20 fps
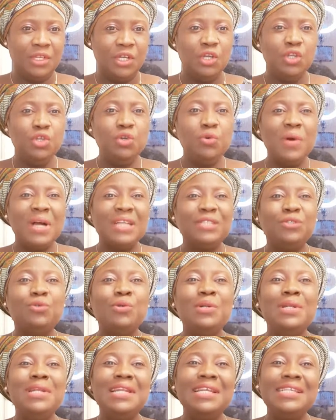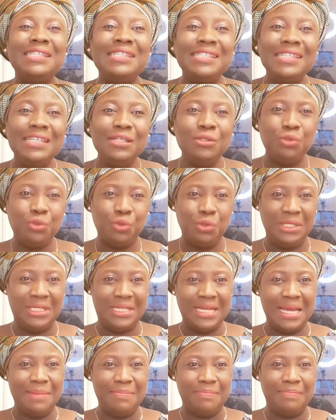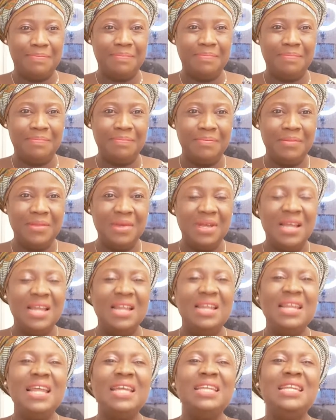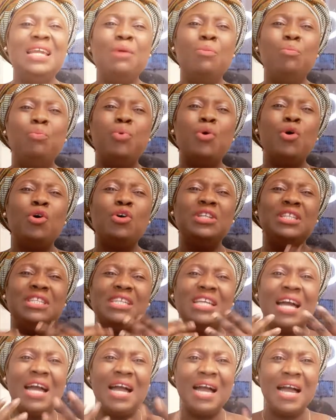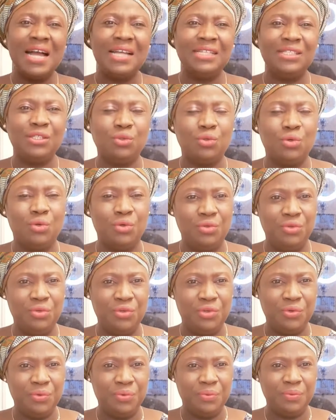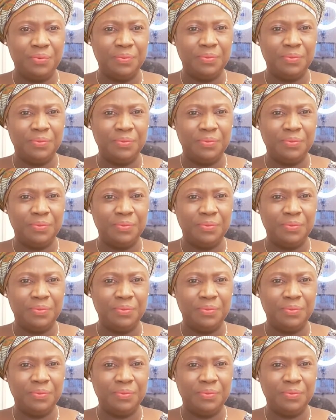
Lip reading: You are to listen to them. Let them pour their heart on you.